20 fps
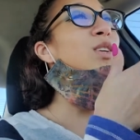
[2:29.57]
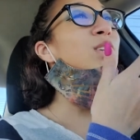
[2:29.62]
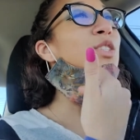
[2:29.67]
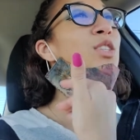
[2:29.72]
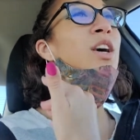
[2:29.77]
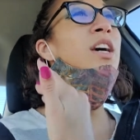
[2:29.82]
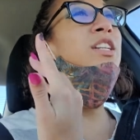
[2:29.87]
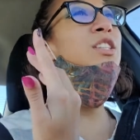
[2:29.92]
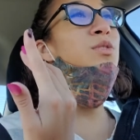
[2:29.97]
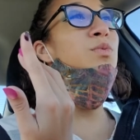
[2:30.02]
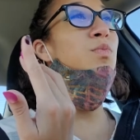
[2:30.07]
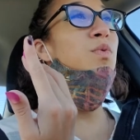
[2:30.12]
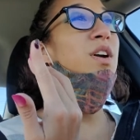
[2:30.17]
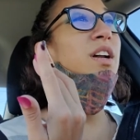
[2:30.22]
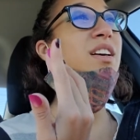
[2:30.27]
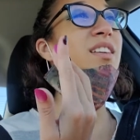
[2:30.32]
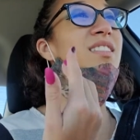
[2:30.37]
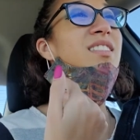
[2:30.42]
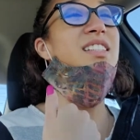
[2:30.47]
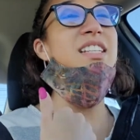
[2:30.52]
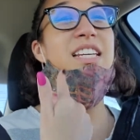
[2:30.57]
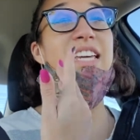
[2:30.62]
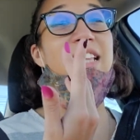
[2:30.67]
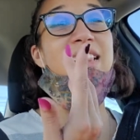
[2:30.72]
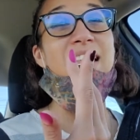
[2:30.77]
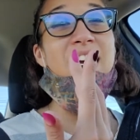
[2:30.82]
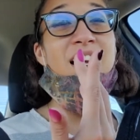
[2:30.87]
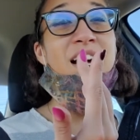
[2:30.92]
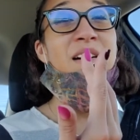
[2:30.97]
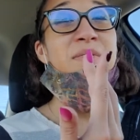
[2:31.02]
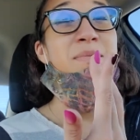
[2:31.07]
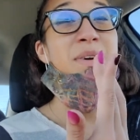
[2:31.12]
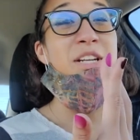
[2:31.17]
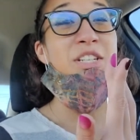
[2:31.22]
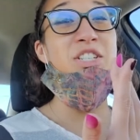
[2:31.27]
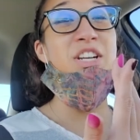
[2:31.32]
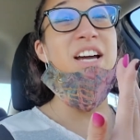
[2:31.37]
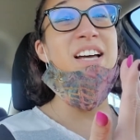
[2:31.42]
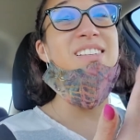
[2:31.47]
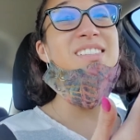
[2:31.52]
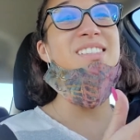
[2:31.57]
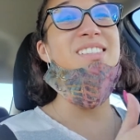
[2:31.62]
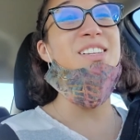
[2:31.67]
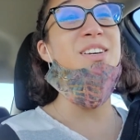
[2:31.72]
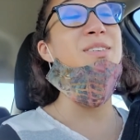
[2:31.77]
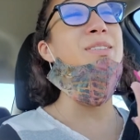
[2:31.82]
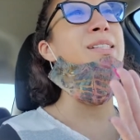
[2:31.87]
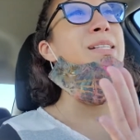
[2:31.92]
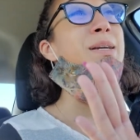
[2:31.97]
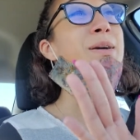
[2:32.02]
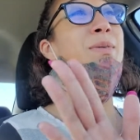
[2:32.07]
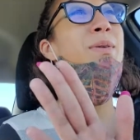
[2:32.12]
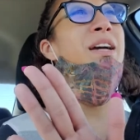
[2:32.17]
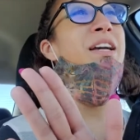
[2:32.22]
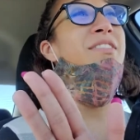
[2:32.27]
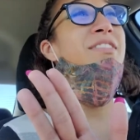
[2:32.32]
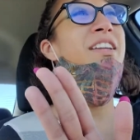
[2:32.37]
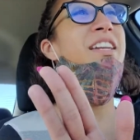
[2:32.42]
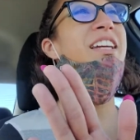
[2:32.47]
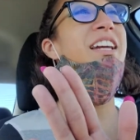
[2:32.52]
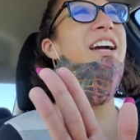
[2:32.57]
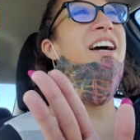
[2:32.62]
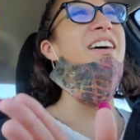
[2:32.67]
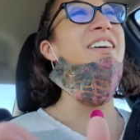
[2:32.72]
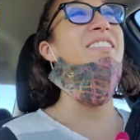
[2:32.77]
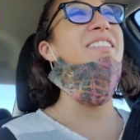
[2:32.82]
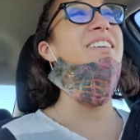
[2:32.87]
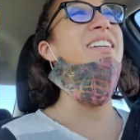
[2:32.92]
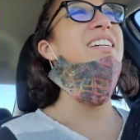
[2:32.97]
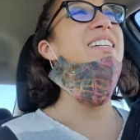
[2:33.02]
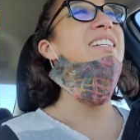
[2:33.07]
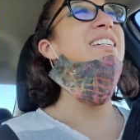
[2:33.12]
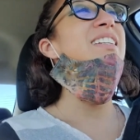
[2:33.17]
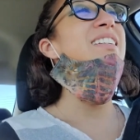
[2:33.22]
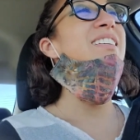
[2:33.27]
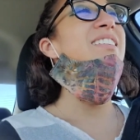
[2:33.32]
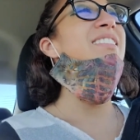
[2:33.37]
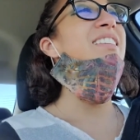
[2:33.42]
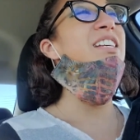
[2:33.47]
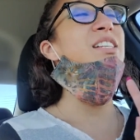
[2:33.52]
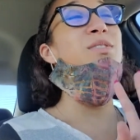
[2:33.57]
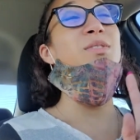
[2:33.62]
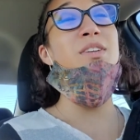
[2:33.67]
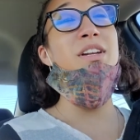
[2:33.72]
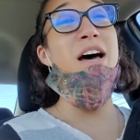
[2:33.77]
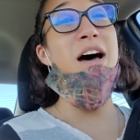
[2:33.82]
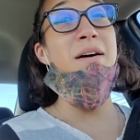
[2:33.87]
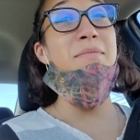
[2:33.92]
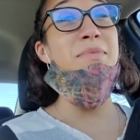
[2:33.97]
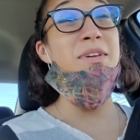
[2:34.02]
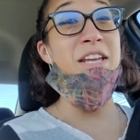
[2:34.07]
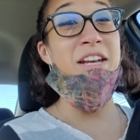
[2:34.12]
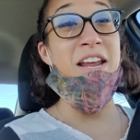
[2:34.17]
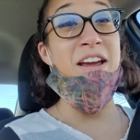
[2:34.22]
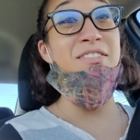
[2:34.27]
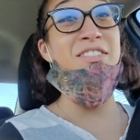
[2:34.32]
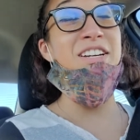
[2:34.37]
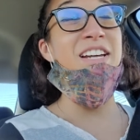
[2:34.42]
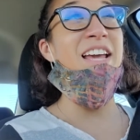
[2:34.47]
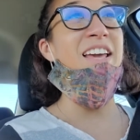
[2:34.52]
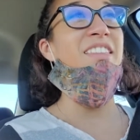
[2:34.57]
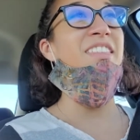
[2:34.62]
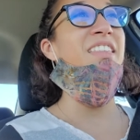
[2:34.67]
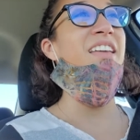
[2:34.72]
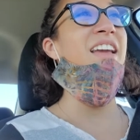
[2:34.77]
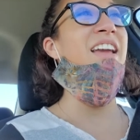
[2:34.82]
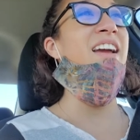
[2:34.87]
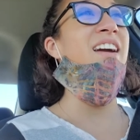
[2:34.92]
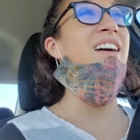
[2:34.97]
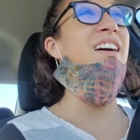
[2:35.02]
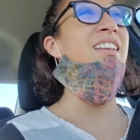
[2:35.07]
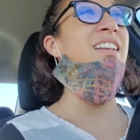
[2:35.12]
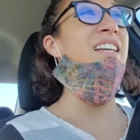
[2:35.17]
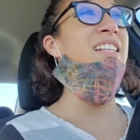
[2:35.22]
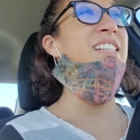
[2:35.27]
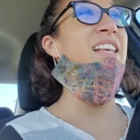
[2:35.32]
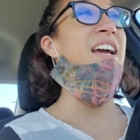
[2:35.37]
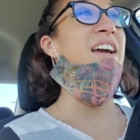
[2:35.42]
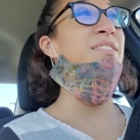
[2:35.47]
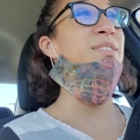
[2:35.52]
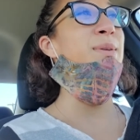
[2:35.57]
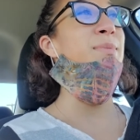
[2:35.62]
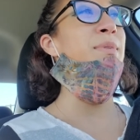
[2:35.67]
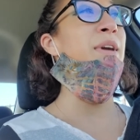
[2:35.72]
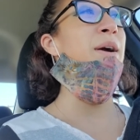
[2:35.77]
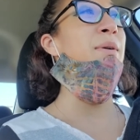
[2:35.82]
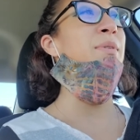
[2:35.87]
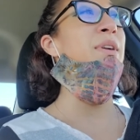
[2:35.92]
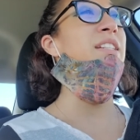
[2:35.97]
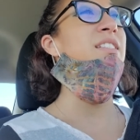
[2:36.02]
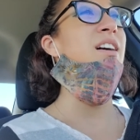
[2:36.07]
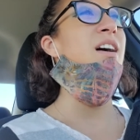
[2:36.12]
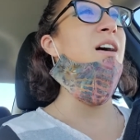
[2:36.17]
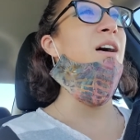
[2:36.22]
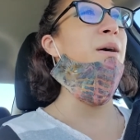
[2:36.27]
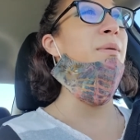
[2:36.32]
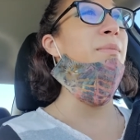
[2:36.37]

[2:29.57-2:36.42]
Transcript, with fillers: So I just wanted to get that off my chest, so it's a quick video. This will not be an everyday thing unless I have something I want to talk